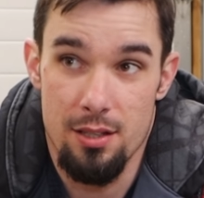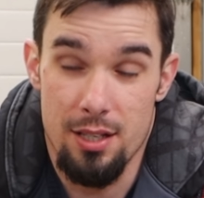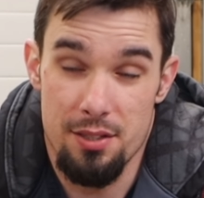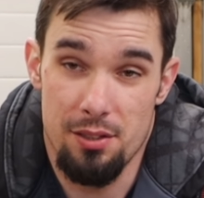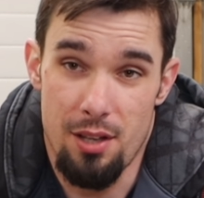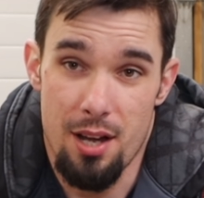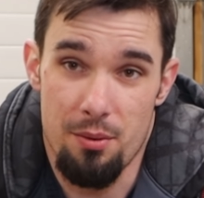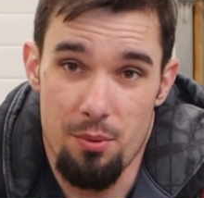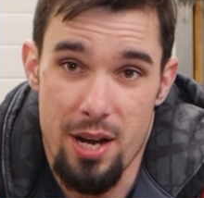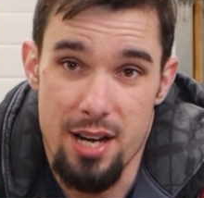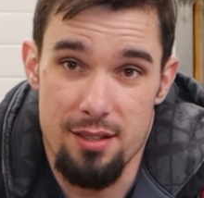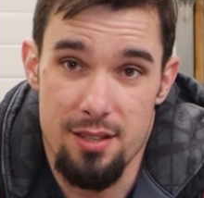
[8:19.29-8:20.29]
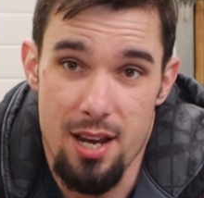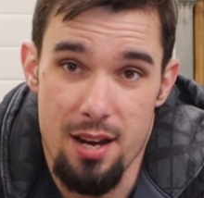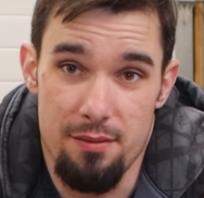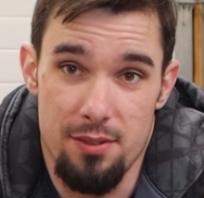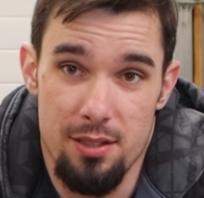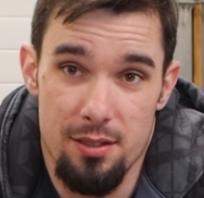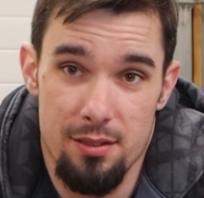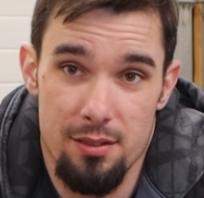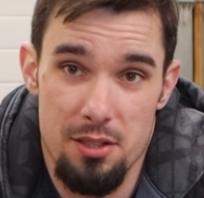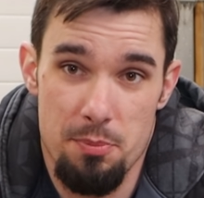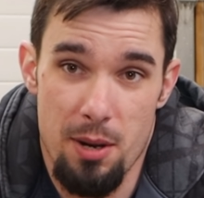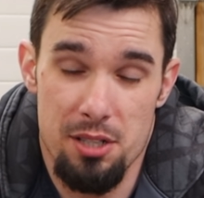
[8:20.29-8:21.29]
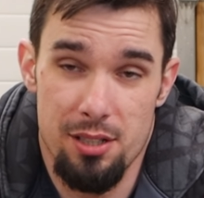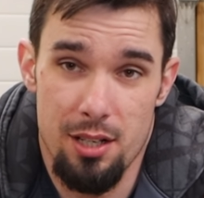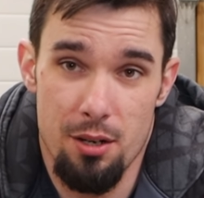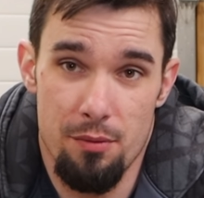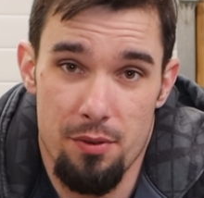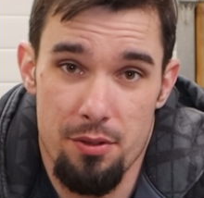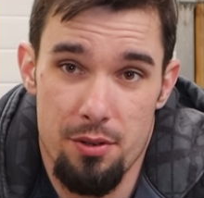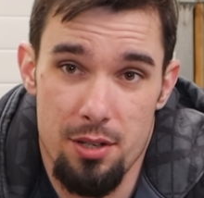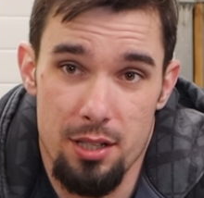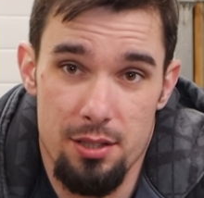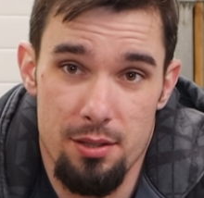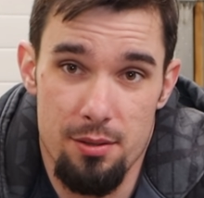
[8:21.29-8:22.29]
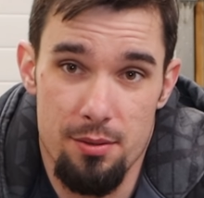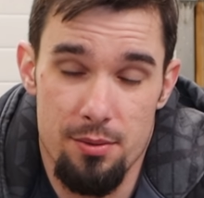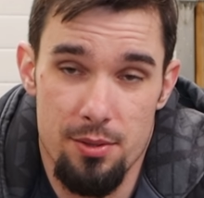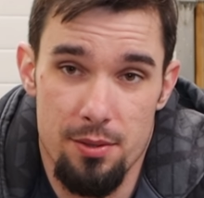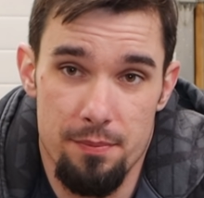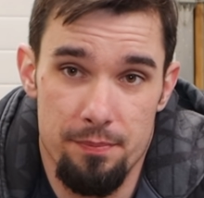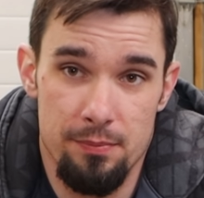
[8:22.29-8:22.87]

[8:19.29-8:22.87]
That's a lot of weight saved, especially to go for 32s.